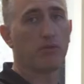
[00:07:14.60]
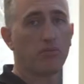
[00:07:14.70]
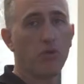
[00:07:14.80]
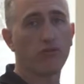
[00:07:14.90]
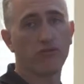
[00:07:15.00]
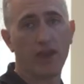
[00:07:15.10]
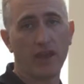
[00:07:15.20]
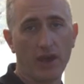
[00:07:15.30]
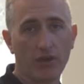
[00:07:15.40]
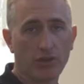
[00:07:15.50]
a smoke
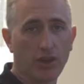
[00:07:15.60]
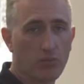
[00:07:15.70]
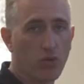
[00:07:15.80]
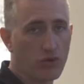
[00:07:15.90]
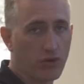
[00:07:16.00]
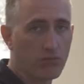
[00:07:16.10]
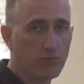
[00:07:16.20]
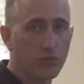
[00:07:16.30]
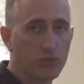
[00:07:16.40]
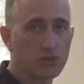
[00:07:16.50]
grenade out, a little mortar,
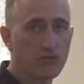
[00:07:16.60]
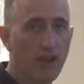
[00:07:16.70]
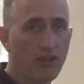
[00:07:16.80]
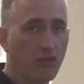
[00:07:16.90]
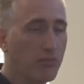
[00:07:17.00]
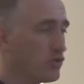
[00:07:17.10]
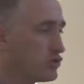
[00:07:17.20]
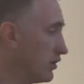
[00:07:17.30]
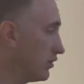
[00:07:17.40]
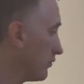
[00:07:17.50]
which creates a smoke
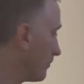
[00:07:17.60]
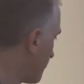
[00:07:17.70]
shield.